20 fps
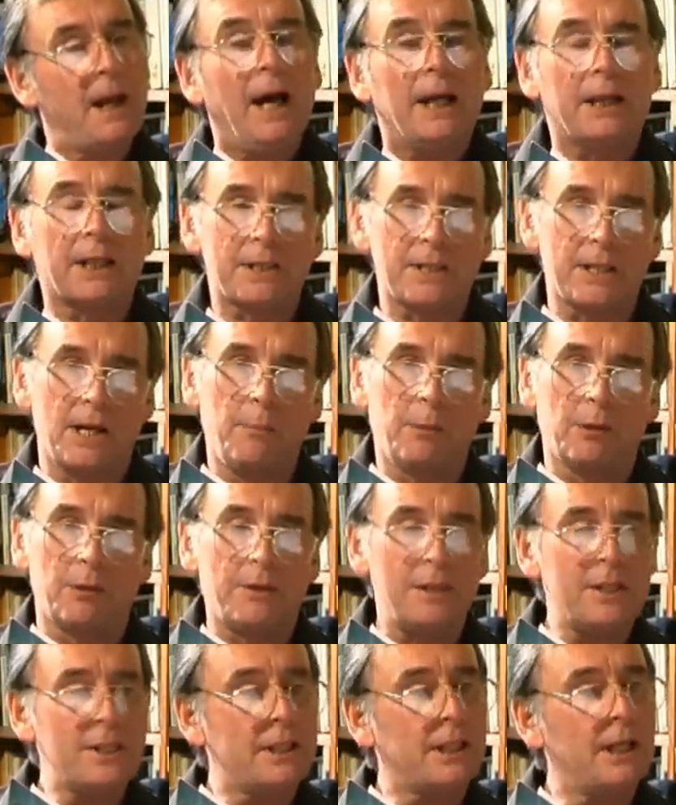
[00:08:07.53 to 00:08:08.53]
An example of
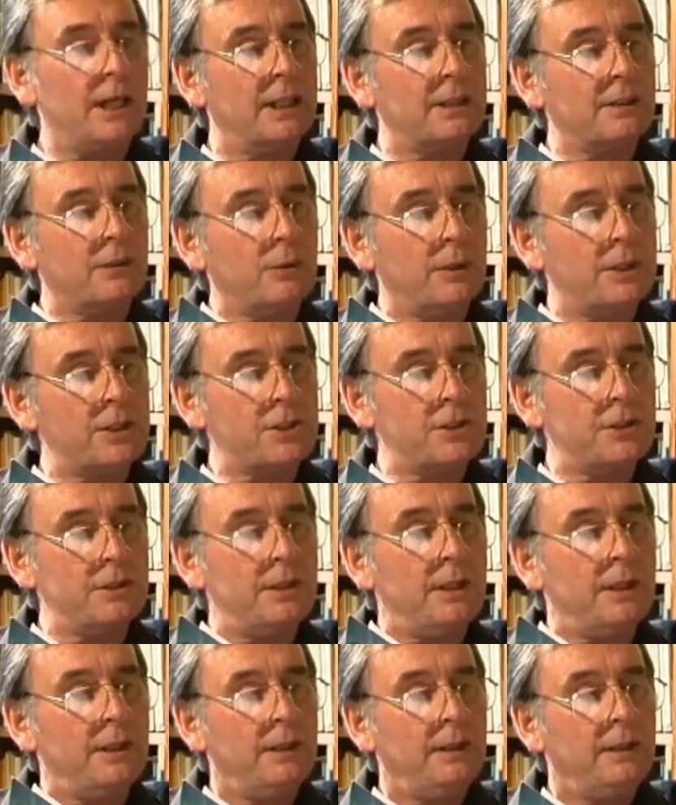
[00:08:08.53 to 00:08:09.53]
this kind of
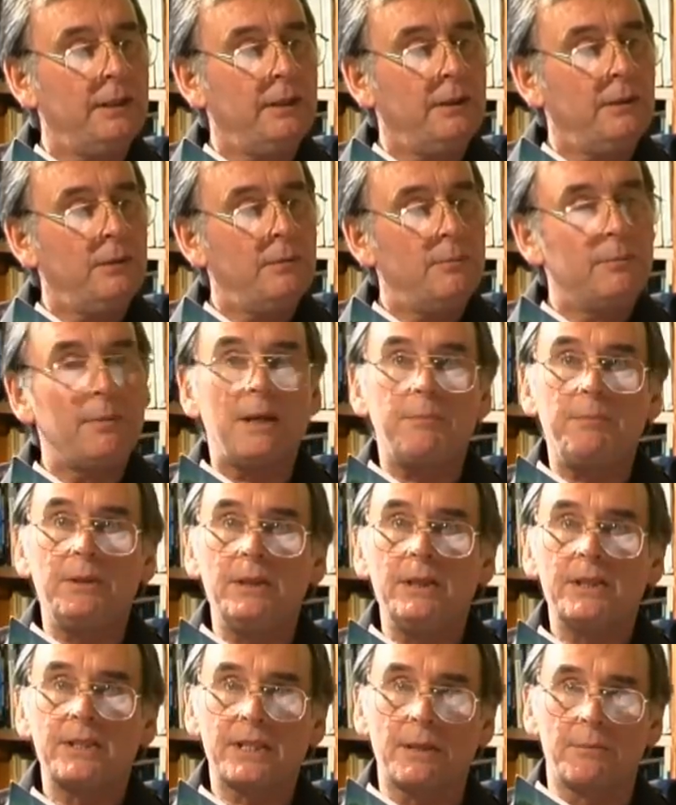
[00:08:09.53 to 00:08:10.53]
question might
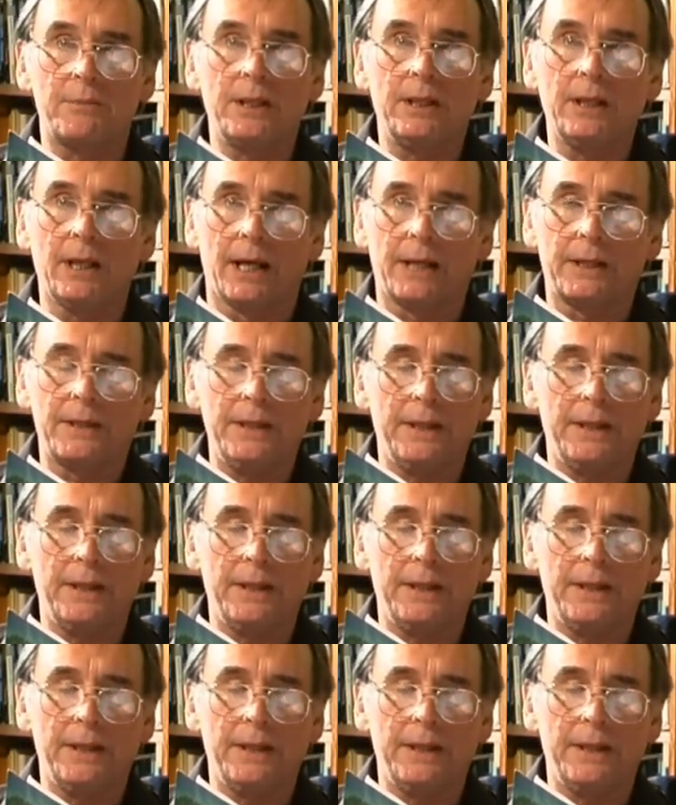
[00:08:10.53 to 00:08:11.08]
be something like